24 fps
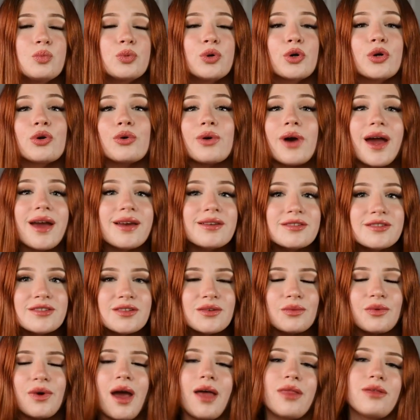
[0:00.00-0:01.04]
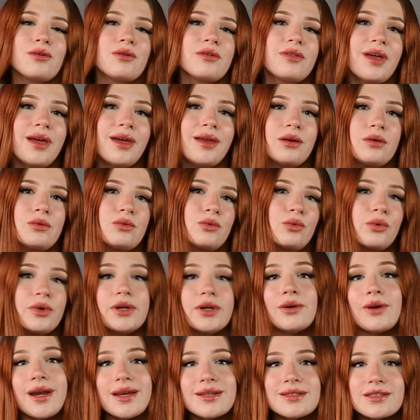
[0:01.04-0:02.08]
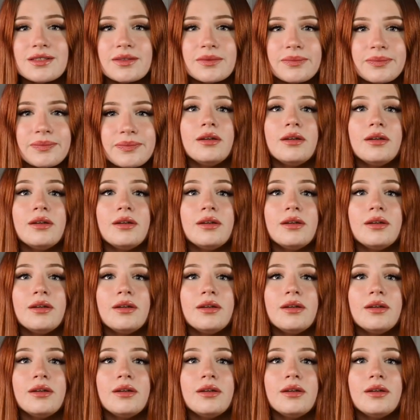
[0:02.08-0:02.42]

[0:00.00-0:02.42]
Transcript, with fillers: progress rather than regress.